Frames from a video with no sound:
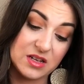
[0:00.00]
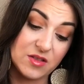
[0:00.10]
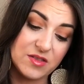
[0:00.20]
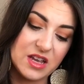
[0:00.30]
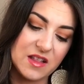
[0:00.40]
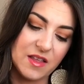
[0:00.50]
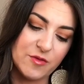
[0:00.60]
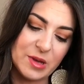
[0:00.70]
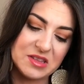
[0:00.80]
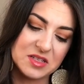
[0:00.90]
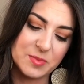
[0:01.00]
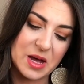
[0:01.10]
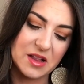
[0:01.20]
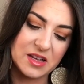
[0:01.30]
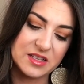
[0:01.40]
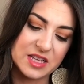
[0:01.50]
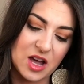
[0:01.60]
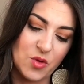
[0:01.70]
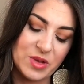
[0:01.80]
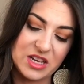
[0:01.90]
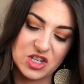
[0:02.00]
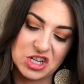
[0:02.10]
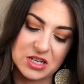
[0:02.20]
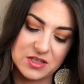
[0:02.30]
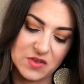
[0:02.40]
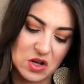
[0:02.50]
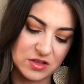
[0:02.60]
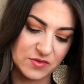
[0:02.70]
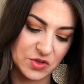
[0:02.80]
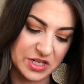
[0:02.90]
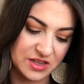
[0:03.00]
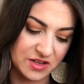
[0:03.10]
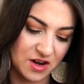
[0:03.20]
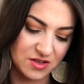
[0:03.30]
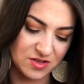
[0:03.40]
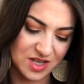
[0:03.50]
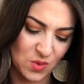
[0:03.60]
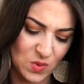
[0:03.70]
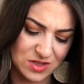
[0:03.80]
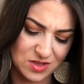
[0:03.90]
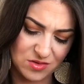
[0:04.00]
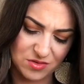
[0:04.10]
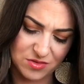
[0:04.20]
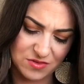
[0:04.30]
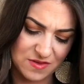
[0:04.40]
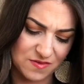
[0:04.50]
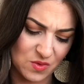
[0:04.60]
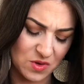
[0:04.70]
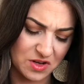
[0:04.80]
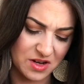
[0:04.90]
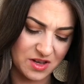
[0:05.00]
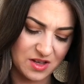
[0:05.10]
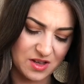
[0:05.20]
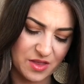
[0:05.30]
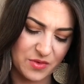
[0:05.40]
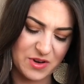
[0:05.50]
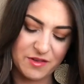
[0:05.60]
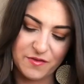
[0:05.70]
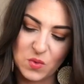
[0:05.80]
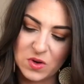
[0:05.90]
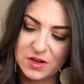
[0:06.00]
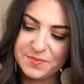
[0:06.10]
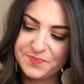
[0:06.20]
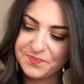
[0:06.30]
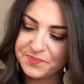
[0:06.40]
Another thing I love about this palette is how many shades of olive green there are. There's like 1, 2, 3, 4, 3 or 4.